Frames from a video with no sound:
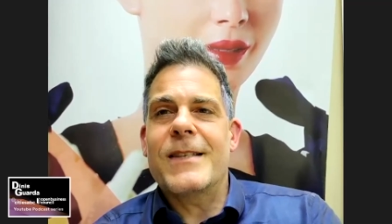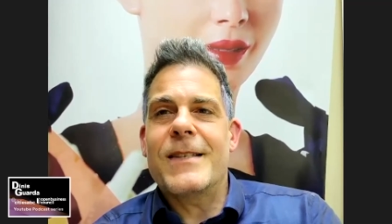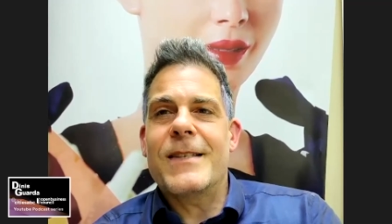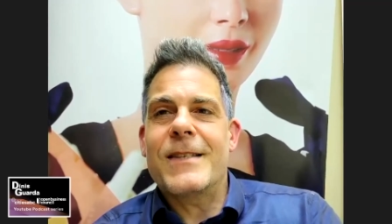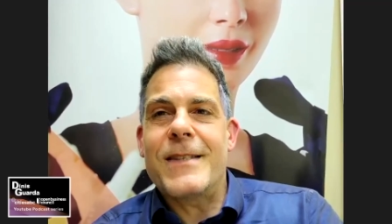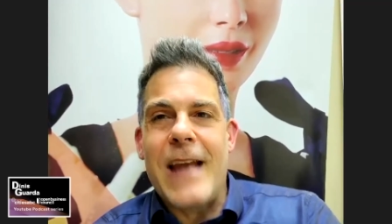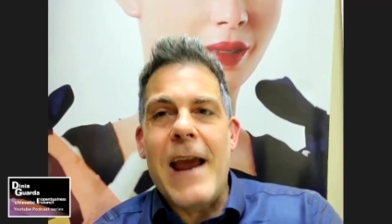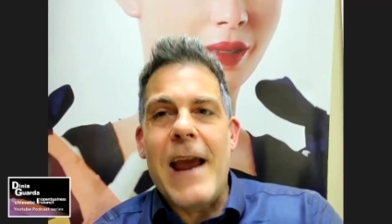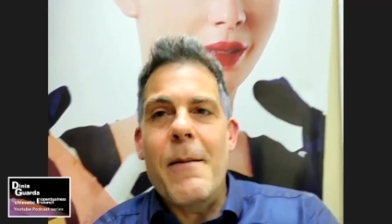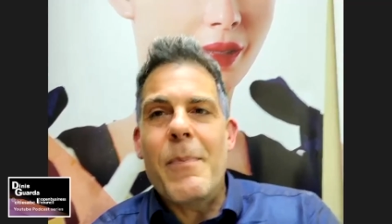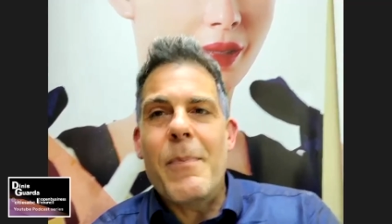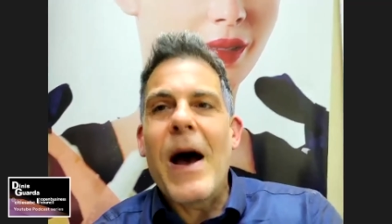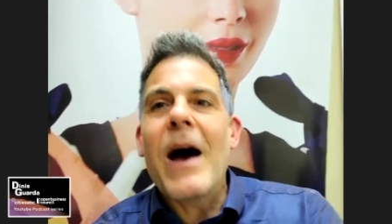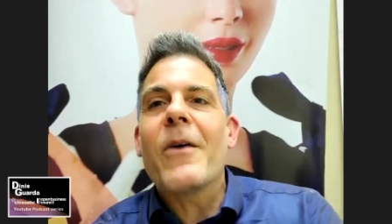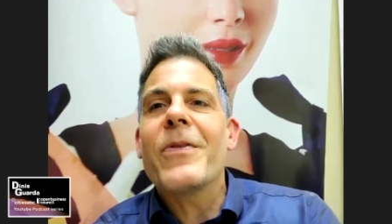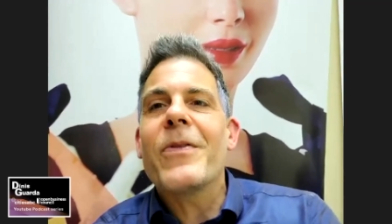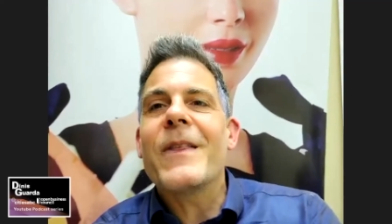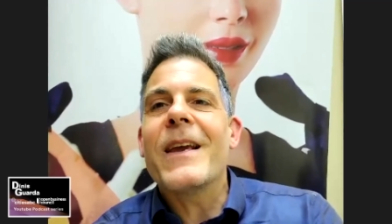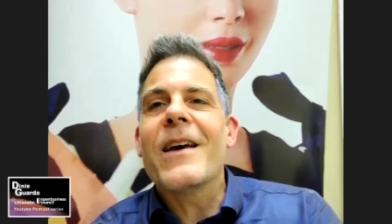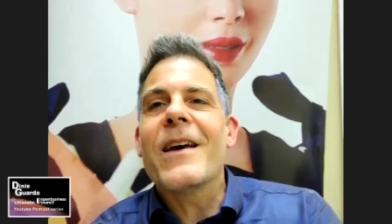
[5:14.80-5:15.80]
stamp out
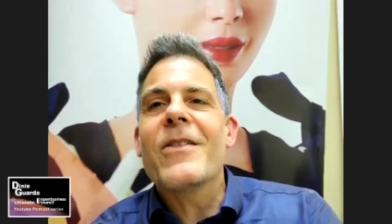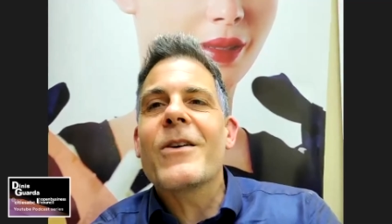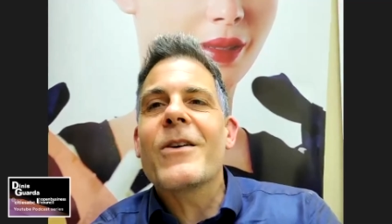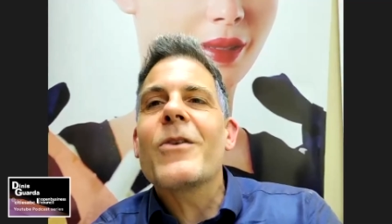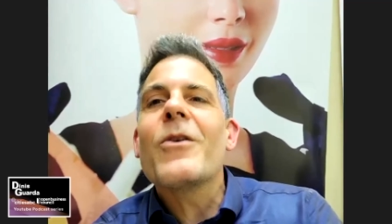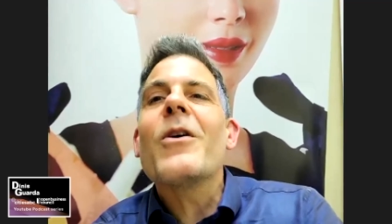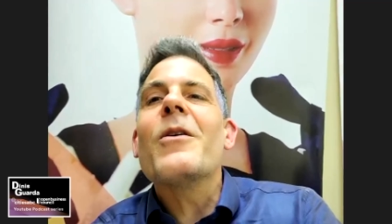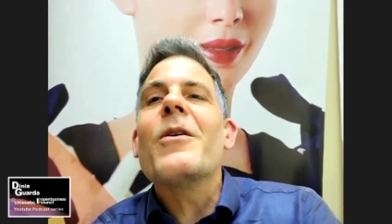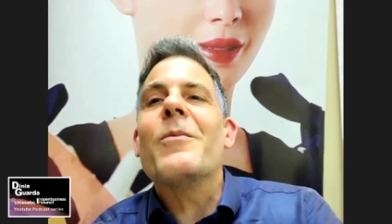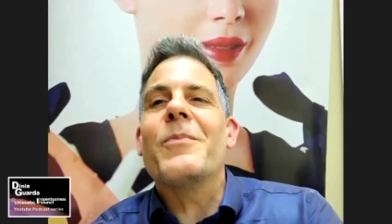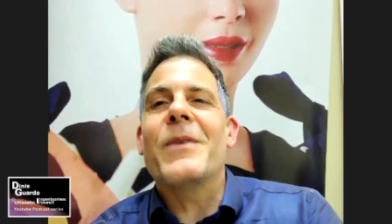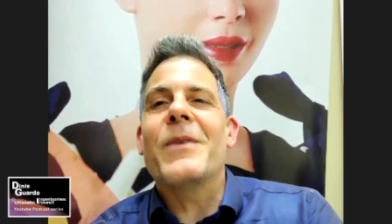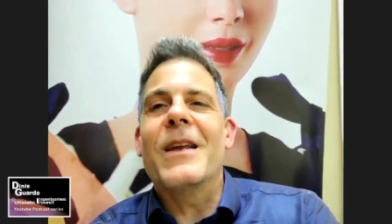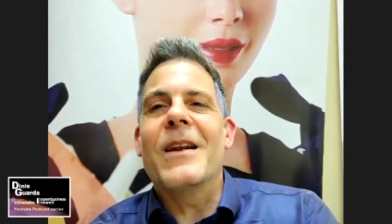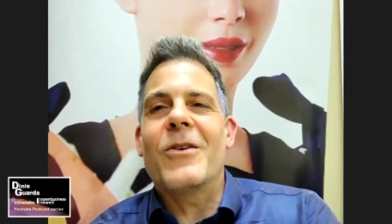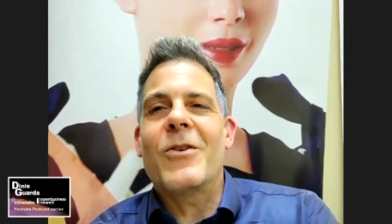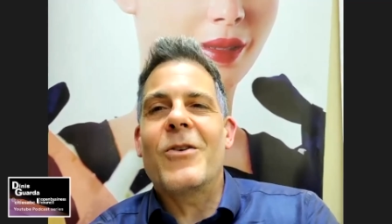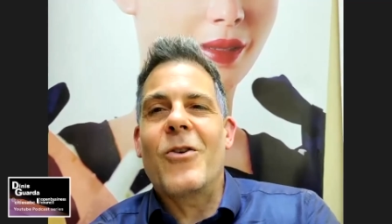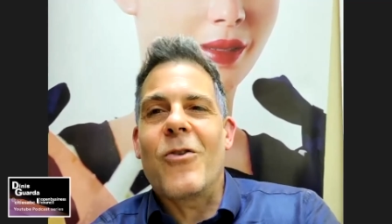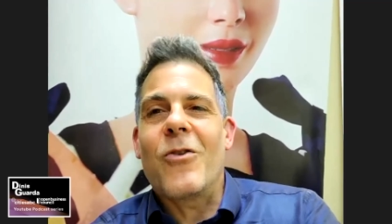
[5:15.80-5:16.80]
the other group, you know,
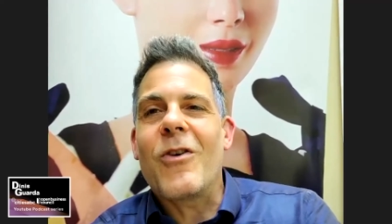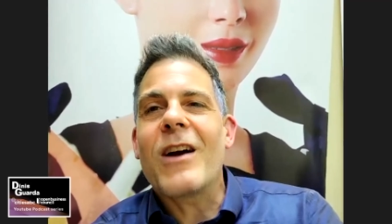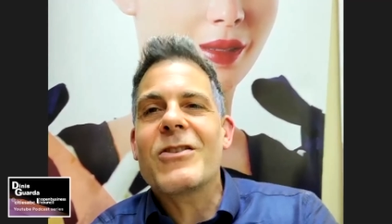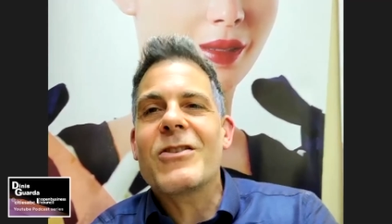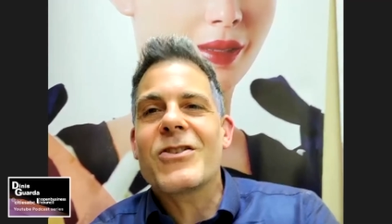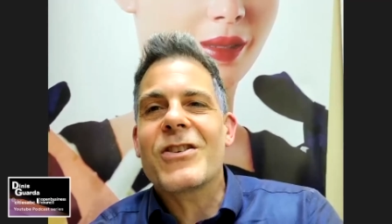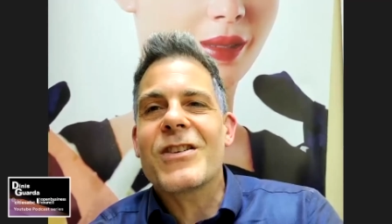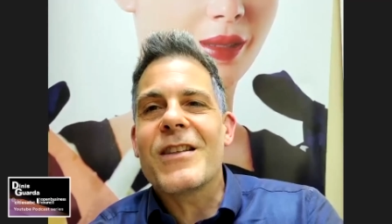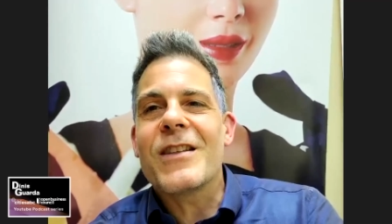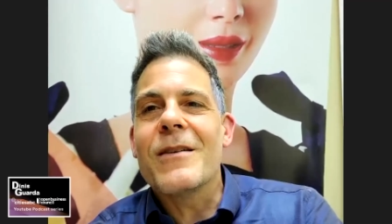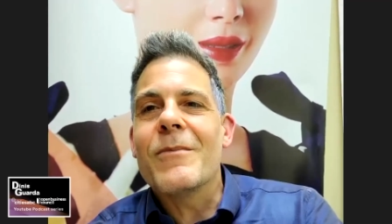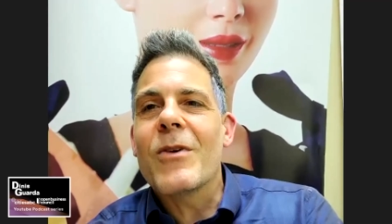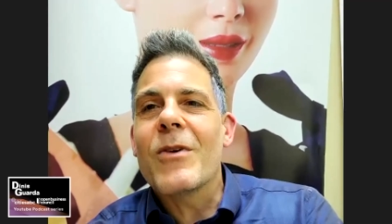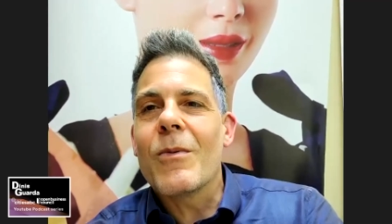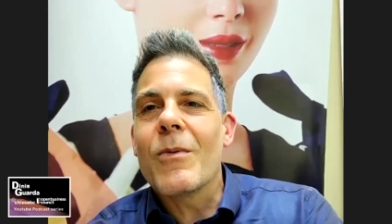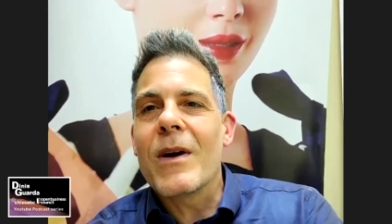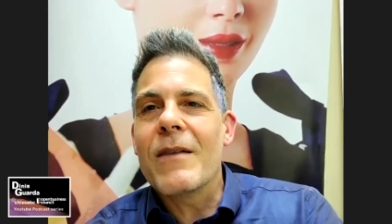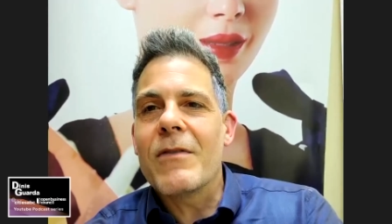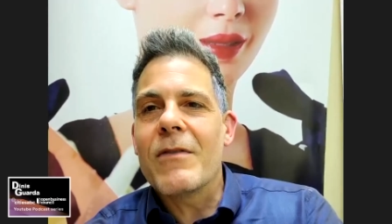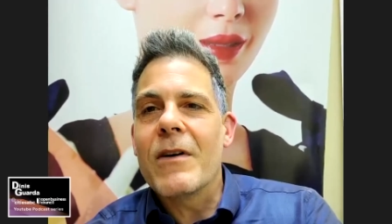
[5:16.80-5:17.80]
crush them or
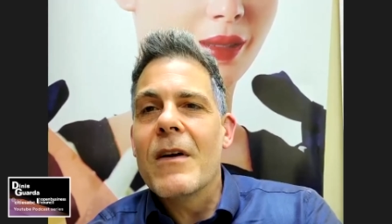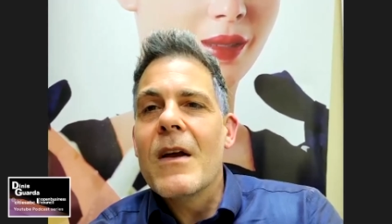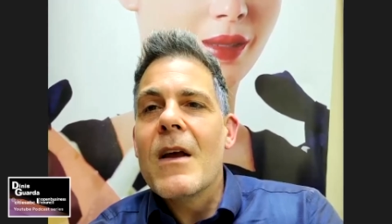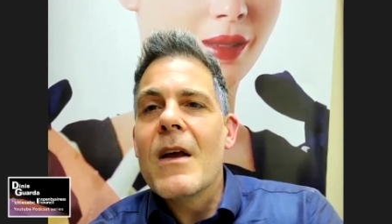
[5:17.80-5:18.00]
whatever.